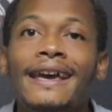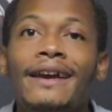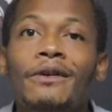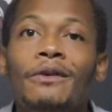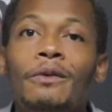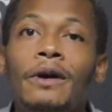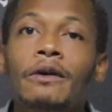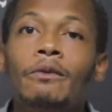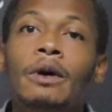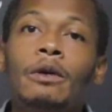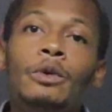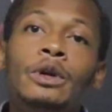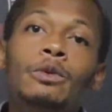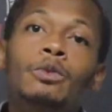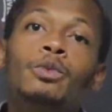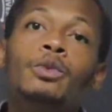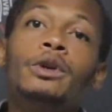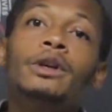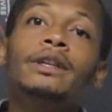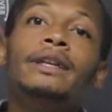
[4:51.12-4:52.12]
What we
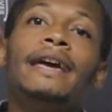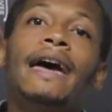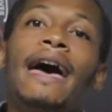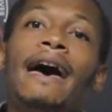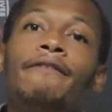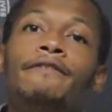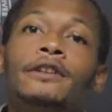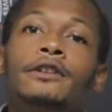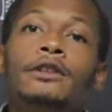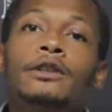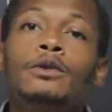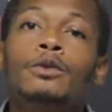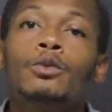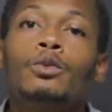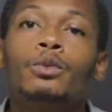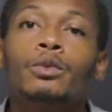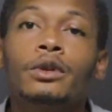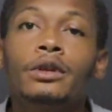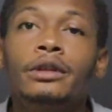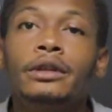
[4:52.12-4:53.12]
really have to
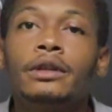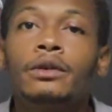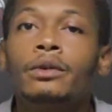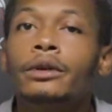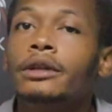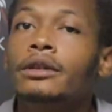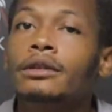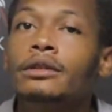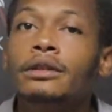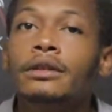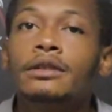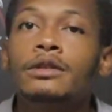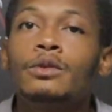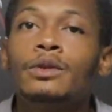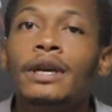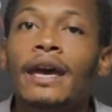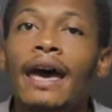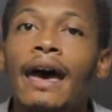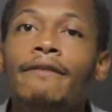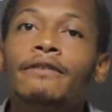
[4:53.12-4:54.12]
do really quickly is
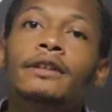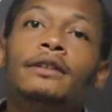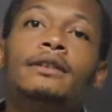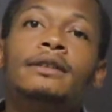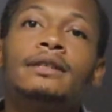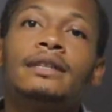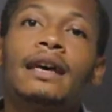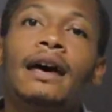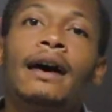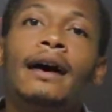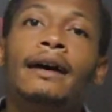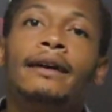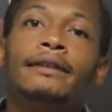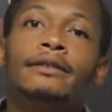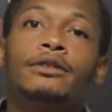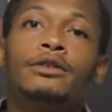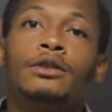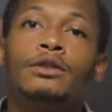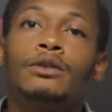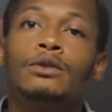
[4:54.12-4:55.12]
we have to
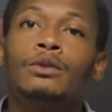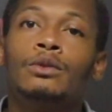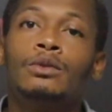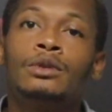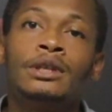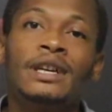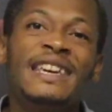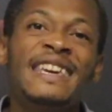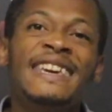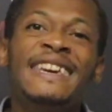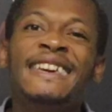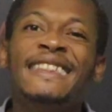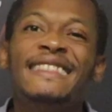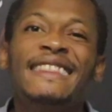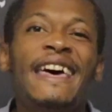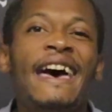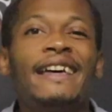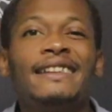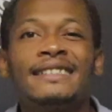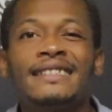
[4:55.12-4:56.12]
decide to
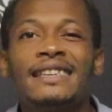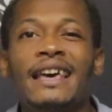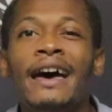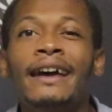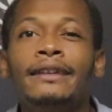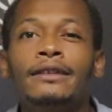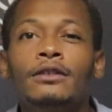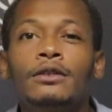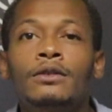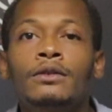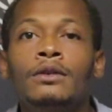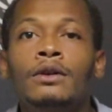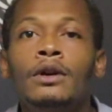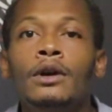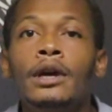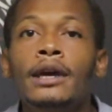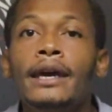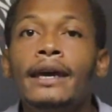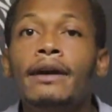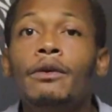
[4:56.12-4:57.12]
end that cycle,
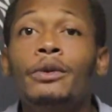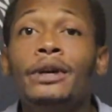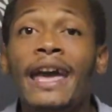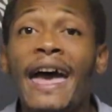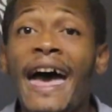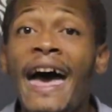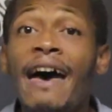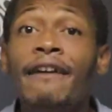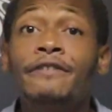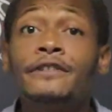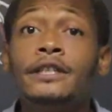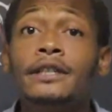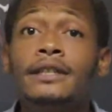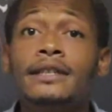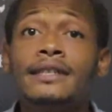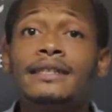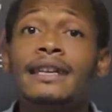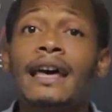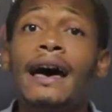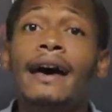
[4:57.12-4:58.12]
and we have to
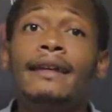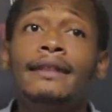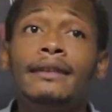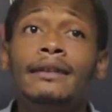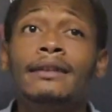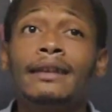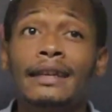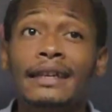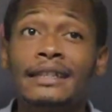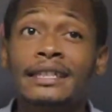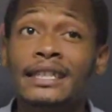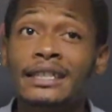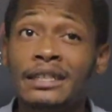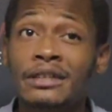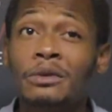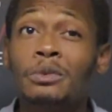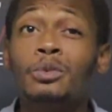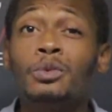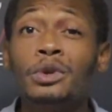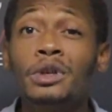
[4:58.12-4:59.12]
decide
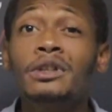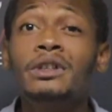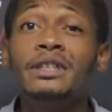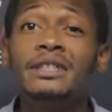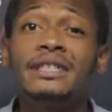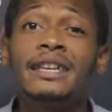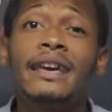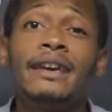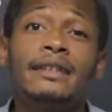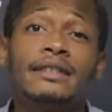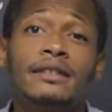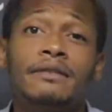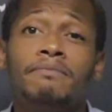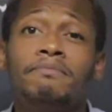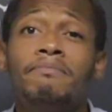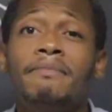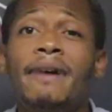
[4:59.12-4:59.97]
to really take some